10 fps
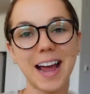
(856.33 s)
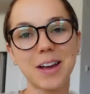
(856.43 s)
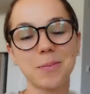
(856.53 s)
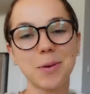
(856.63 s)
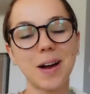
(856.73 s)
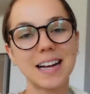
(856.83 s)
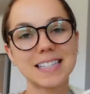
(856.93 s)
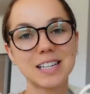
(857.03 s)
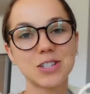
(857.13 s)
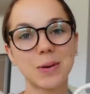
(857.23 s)
I hope you
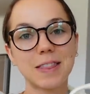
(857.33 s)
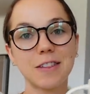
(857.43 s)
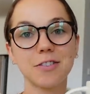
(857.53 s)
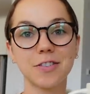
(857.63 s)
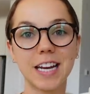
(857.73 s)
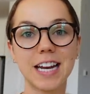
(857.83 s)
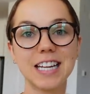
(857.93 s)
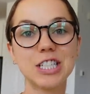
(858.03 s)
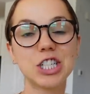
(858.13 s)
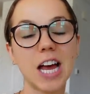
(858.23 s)
guys enjoyed the
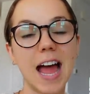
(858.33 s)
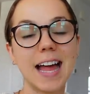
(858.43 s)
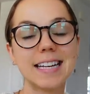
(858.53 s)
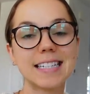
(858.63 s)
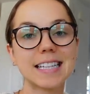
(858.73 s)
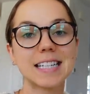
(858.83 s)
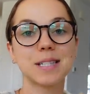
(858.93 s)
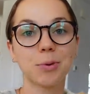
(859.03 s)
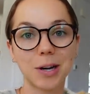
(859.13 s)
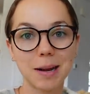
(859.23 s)
footage. And
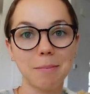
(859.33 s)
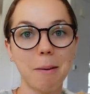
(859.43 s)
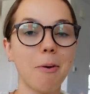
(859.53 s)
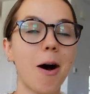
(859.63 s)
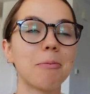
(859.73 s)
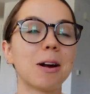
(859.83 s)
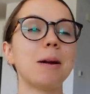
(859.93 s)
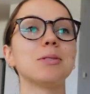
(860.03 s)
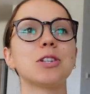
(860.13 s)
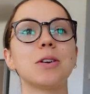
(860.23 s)
this morning, my mom were
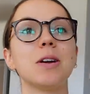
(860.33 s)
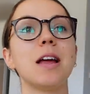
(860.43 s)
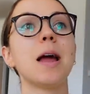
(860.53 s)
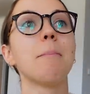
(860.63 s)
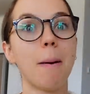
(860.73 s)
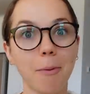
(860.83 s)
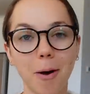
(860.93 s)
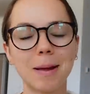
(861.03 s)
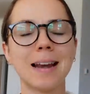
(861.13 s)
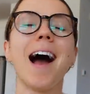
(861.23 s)
able to, my
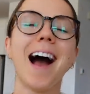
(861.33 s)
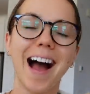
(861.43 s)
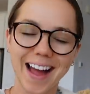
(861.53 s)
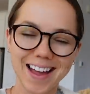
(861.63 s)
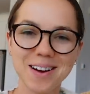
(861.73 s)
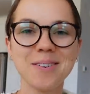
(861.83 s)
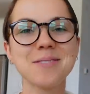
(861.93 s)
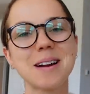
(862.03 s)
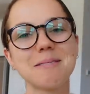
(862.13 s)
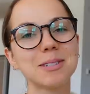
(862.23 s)
mom and I
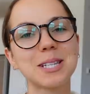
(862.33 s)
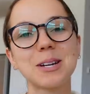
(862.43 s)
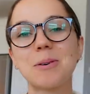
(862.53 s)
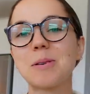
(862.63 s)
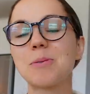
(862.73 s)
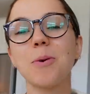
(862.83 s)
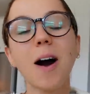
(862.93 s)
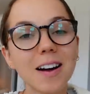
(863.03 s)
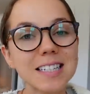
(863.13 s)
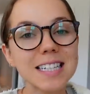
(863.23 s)
were able to go on a
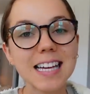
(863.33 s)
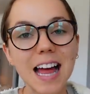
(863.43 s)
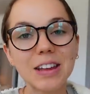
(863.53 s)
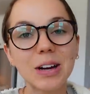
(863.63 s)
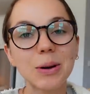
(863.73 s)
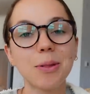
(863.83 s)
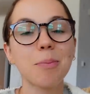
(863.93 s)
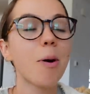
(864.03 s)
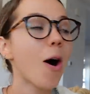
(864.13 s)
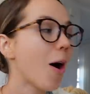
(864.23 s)
walk together with
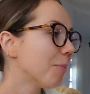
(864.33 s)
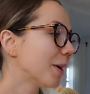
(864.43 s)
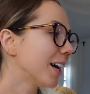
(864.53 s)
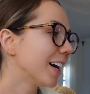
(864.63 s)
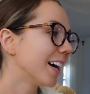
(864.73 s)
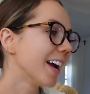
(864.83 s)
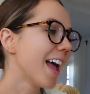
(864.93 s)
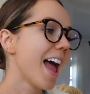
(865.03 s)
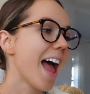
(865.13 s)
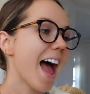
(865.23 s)
Palmer
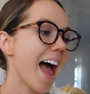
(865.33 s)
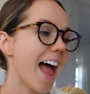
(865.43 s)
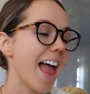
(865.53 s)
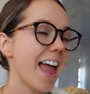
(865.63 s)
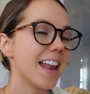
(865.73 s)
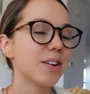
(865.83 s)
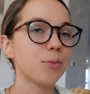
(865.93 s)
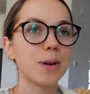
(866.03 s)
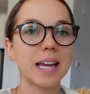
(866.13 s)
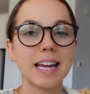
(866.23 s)

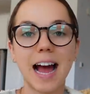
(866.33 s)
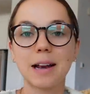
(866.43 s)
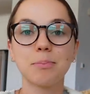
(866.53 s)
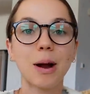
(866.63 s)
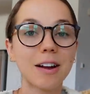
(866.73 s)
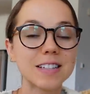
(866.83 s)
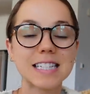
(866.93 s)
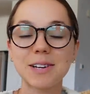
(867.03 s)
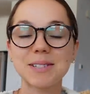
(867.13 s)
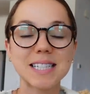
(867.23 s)
and we had
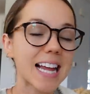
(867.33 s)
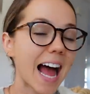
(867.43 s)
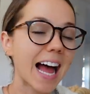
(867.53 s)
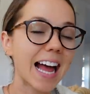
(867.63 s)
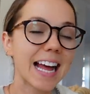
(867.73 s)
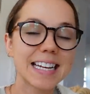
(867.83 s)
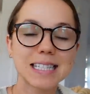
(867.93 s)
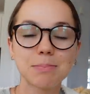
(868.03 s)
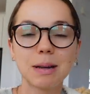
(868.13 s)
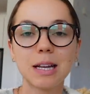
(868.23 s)
breakfast outside.
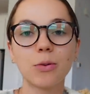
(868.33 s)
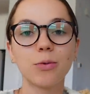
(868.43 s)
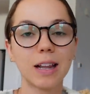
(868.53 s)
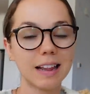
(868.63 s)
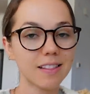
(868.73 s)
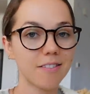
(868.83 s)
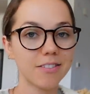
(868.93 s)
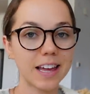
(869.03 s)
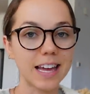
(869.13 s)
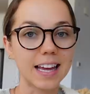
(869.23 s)
It's been really
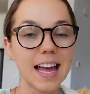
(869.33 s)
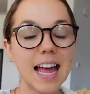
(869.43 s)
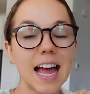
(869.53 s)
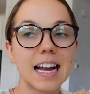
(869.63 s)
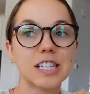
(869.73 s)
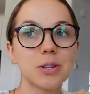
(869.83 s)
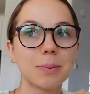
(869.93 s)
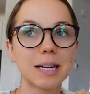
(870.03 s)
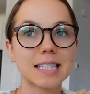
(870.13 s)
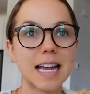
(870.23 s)
lovely and
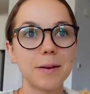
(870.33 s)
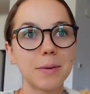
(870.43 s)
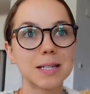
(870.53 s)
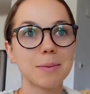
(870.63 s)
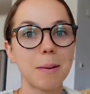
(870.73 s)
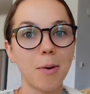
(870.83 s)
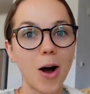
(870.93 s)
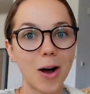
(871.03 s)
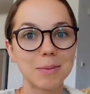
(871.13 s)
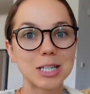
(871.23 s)
super exciting because my
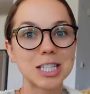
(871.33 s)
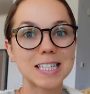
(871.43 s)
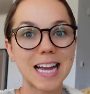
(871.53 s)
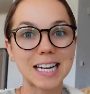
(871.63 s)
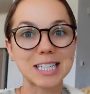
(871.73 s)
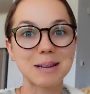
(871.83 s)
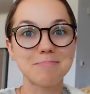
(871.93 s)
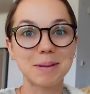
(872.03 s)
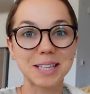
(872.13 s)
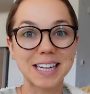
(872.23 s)
mom, she's actually
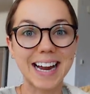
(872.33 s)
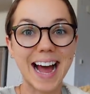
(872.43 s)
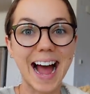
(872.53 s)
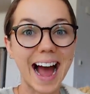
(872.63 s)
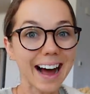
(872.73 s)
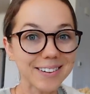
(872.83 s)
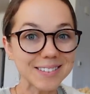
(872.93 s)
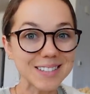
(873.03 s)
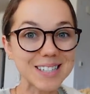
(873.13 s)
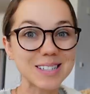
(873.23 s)
building a
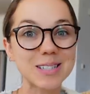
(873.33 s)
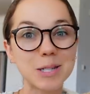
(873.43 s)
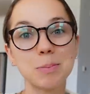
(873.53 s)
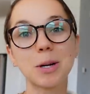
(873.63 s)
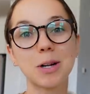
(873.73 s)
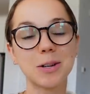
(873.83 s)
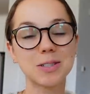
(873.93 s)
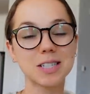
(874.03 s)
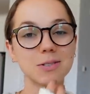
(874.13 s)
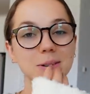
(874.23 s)
house super
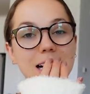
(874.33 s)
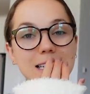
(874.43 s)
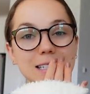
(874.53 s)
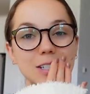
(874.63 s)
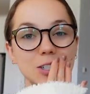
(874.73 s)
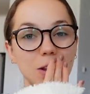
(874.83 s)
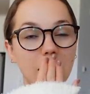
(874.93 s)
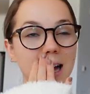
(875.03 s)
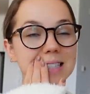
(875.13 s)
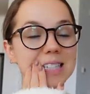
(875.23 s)
close to us. So
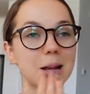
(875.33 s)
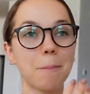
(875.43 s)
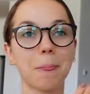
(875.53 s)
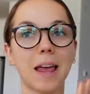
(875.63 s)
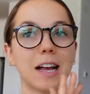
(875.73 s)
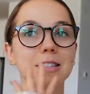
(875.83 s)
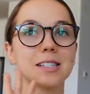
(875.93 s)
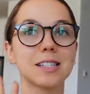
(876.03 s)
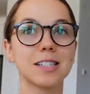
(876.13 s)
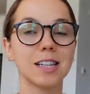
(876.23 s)
that's like a,
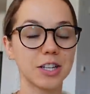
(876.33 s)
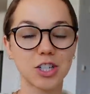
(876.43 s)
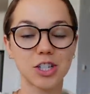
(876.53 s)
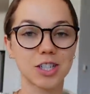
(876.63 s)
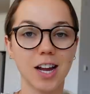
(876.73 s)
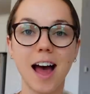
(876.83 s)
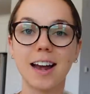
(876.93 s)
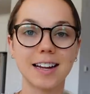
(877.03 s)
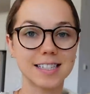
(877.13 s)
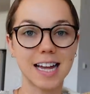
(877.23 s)
such
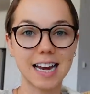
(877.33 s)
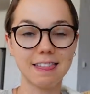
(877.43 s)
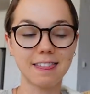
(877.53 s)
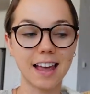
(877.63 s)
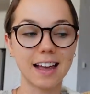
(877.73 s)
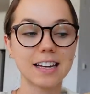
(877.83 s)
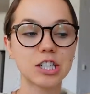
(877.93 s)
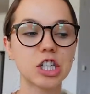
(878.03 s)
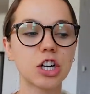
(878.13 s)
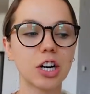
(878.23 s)
an exciting thing
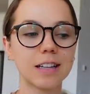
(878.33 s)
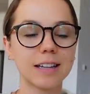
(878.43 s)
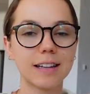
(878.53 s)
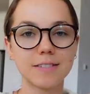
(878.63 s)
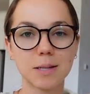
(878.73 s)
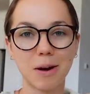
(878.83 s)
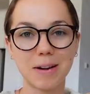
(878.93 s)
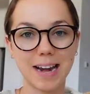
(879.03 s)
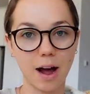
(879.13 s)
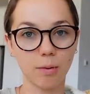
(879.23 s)
because she currently lives
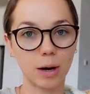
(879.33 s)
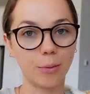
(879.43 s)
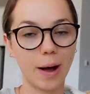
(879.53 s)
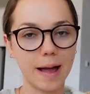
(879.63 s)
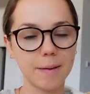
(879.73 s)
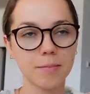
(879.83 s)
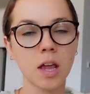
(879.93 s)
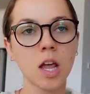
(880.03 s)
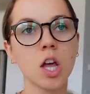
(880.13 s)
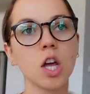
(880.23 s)
about an hour away.
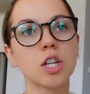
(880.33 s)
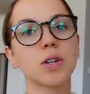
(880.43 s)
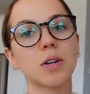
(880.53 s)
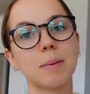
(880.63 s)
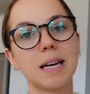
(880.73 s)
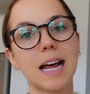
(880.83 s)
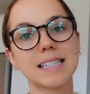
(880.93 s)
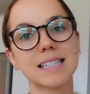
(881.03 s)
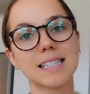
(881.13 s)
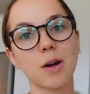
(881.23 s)
So it'll be
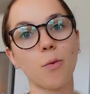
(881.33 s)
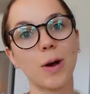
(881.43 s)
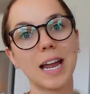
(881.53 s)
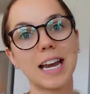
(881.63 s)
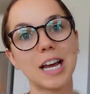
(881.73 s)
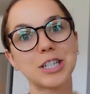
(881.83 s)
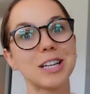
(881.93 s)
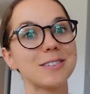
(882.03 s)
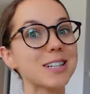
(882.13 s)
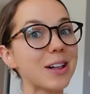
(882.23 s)
nice when
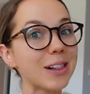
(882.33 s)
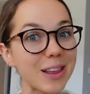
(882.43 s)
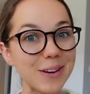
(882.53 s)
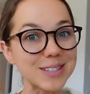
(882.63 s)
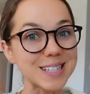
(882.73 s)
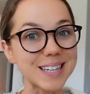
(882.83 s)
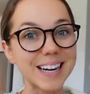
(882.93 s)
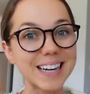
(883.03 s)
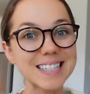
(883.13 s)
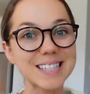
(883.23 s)
she looks
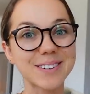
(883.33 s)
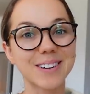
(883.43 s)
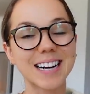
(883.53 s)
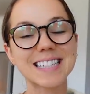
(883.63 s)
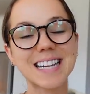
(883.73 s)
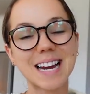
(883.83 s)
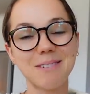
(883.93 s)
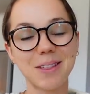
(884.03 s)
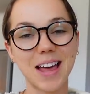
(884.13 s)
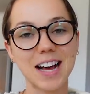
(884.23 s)
closer. So we're excited
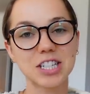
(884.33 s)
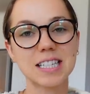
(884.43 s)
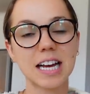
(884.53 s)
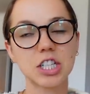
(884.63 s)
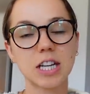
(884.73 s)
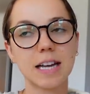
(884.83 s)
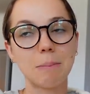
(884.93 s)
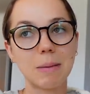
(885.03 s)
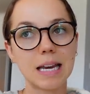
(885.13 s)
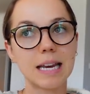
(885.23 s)
about that. She's actually at a
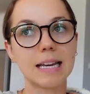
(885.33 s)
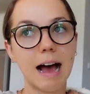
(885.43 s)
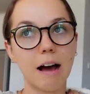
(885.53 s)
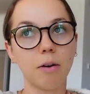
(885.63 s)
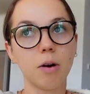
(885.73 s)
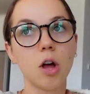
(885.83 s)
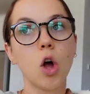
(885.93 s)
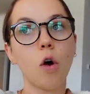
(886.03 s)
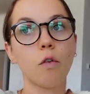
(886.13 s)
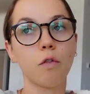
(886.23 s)
meeting now
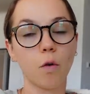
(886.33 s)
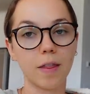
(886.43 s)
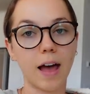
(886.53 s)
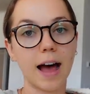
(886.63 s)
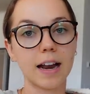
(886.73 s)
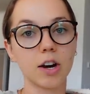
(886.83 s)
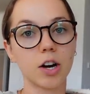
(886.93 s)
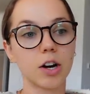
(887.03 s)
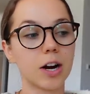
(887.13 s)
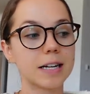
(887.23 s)
for that,
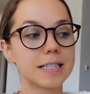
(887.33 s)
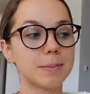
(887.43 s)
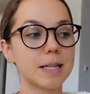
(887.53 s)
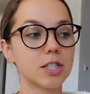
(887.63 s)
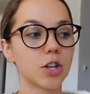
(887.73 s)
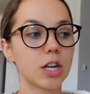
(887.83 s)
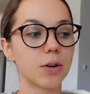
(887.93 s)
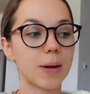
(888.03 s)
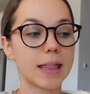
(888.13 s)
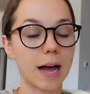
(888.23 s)
her and her husband. So they're
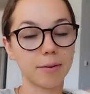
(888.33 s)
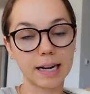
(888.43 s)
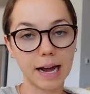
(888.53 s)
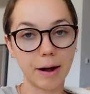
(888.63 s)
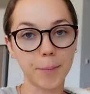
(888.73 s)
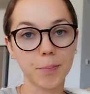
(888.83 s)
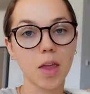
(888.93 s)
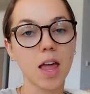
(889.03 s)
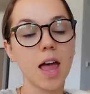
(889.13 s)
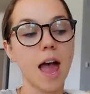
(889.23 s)
doing that right now.
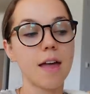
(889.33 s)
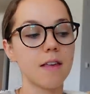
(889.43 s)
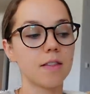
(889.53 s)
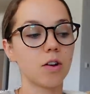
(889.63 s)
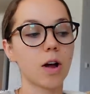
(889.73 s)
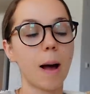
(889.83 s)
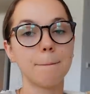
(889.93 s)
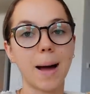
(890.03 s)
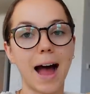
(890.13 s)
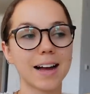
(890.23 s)
And then they'll
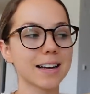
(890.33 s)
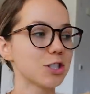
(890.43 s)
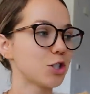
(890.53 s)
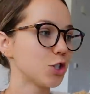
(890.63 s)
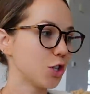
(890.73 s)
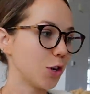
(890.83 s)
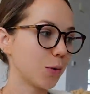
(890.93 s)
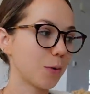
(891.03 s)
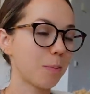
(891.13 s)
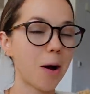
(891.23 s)
come back
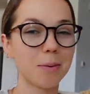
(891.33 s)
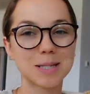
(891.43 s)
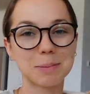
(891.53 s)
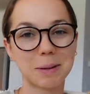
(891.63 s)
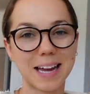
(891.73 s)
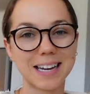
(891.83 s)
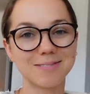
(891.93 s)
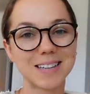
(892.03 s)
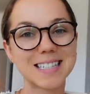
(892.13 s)
soon. Palmer's playing.